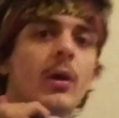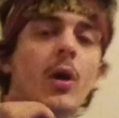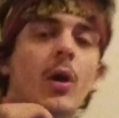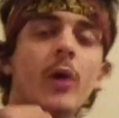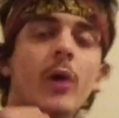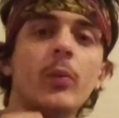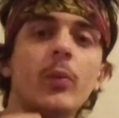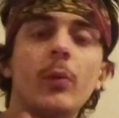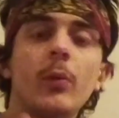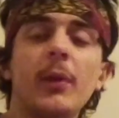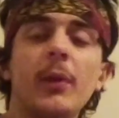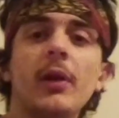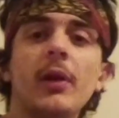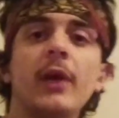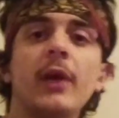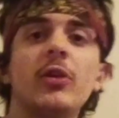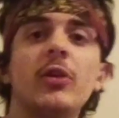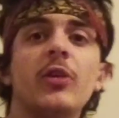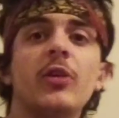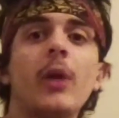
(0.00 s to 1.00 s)
When my
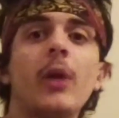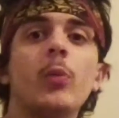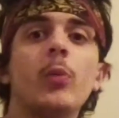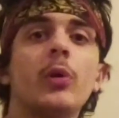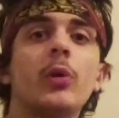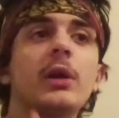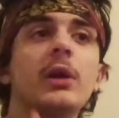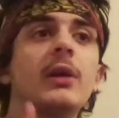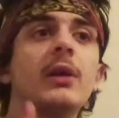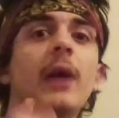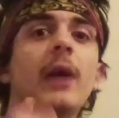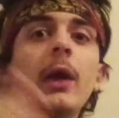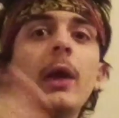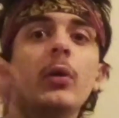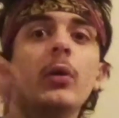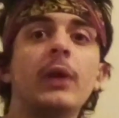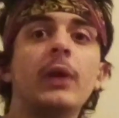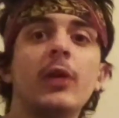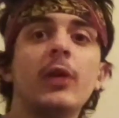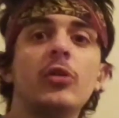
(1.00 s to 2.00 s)
lights stop working
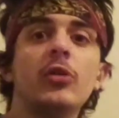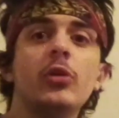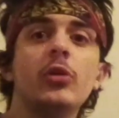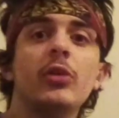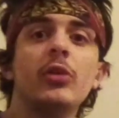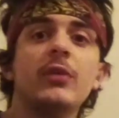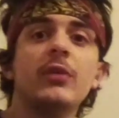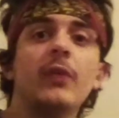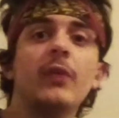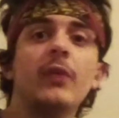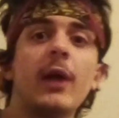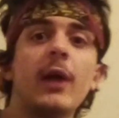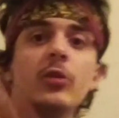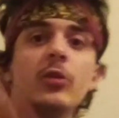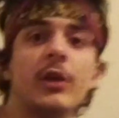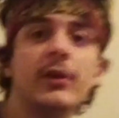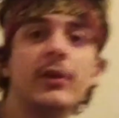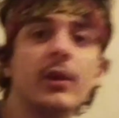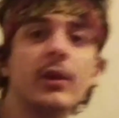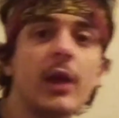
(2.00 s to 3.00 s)
entirely, I just use this
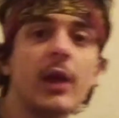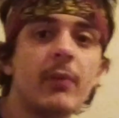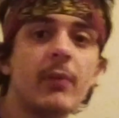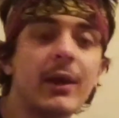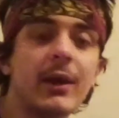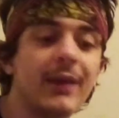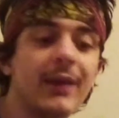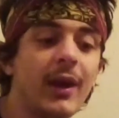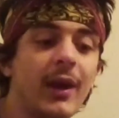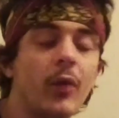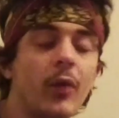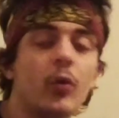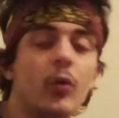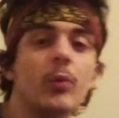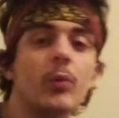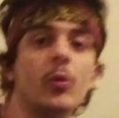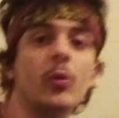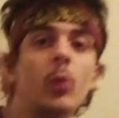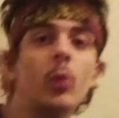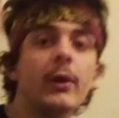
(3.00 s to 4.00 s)
flashlight to light my entire room
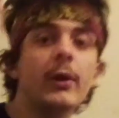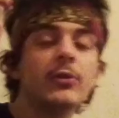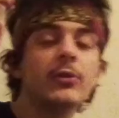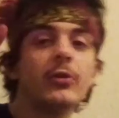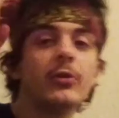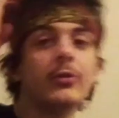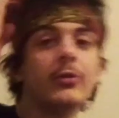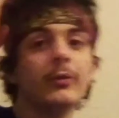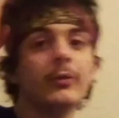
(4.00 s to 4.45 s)
at once.